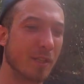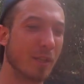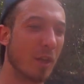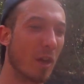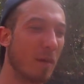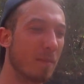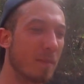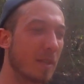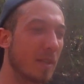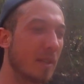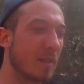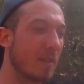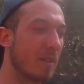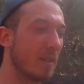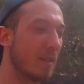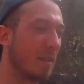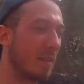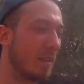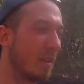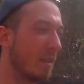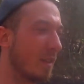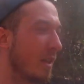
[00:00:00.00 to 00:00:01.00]
stopped,
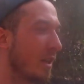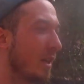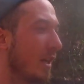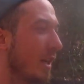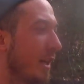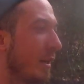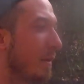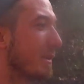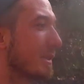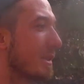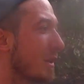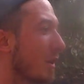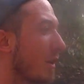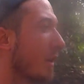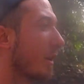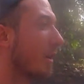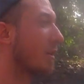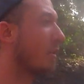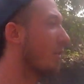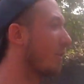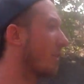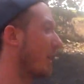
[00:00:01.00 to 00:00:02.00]
he was
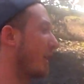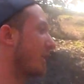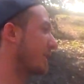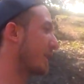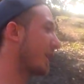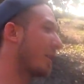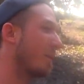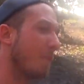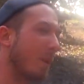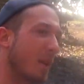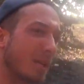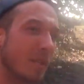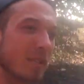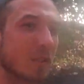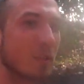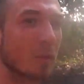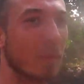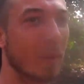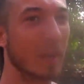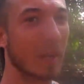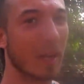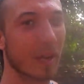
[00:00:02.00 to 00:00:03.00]
looking through the entire bus
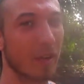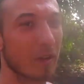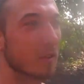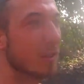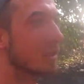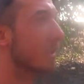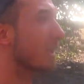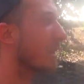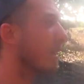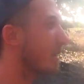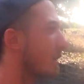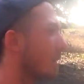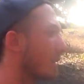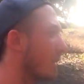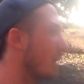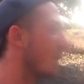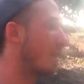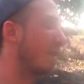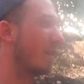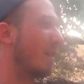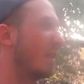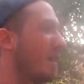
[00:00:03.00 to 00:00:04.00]
to make eye contact
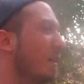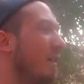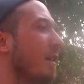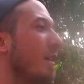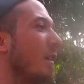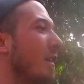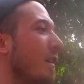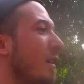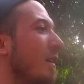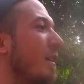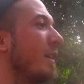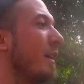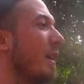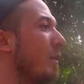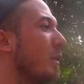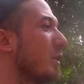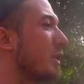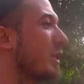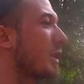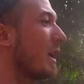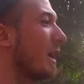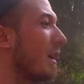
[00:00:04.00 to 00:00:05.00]
and
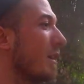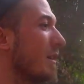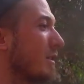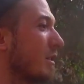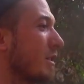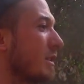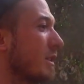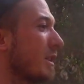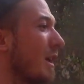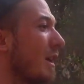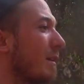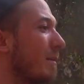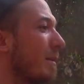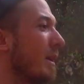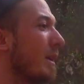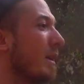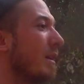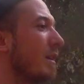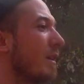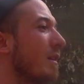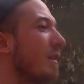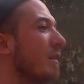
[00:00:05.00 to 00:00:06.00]
was just telling
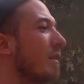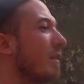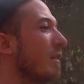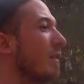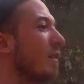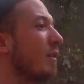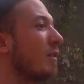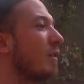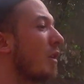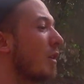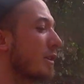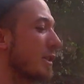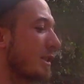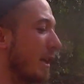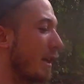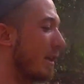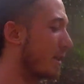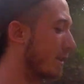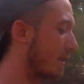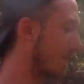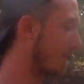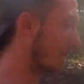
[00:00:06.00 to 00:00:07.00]
me, wrong
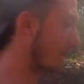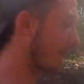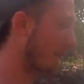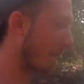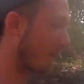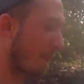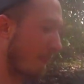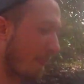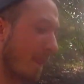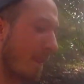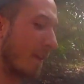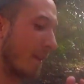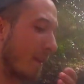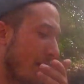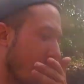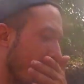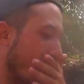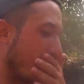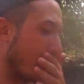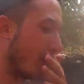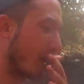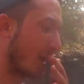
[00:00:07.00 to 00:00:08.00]
station.
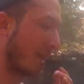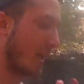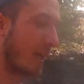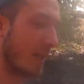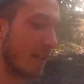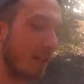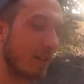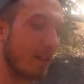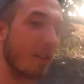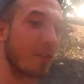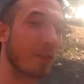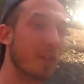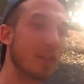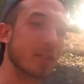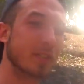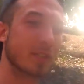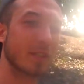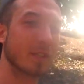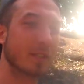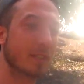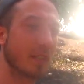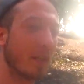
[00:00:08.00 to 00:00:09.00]
And he did this
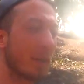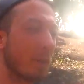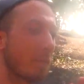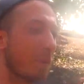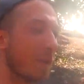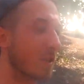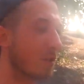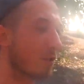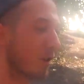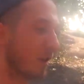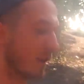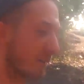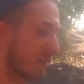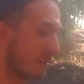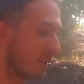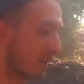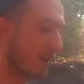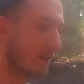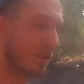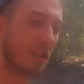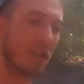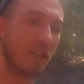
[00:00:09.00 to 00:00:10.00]
the entire bus ride
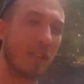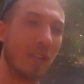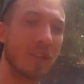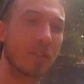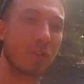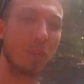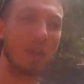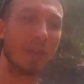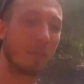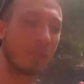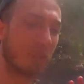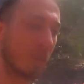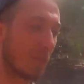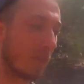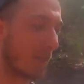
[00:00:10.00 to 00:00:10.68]
until he had to leave the